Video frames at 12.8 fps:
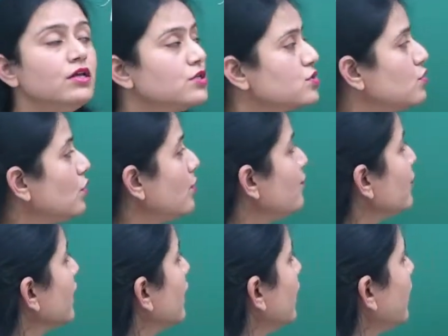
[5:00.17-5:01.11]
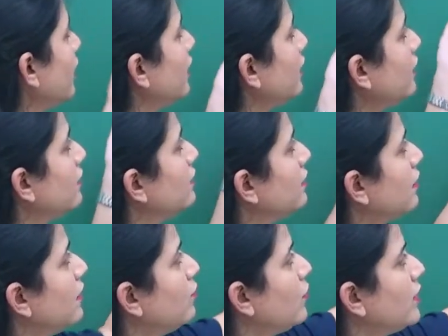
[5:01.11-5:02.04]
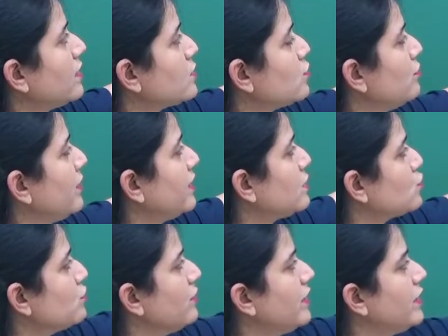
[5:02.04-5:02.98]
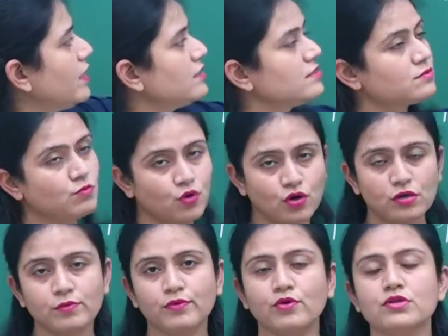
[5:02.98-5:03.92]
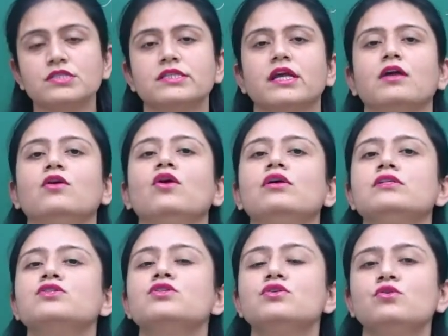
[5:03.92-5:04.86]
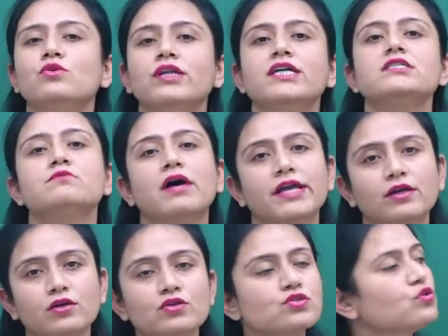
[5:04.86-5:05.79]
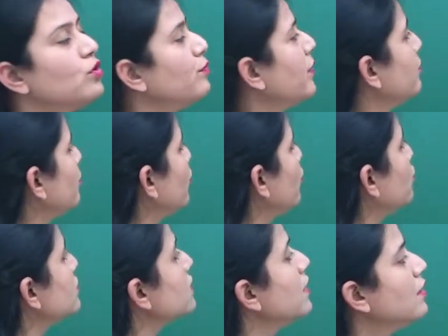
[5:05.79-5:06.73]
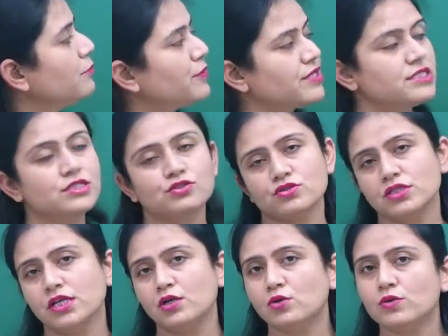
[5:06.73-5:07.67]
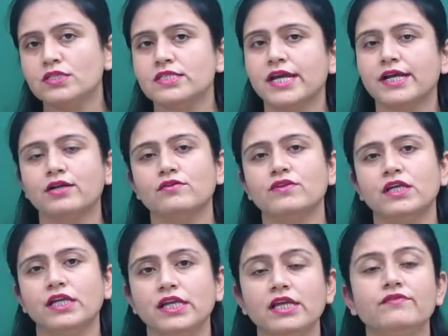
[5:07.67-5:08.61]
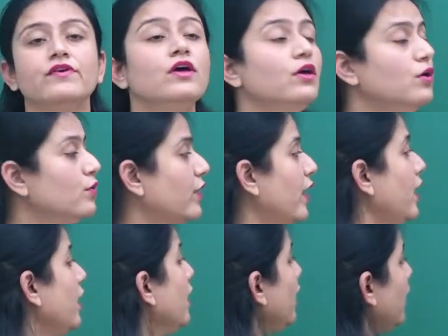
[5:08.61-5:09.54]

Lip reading: So here, what stomata? Stomata are small pores. They are also known as microscopic pores present on the lower side of the leaf. Okay,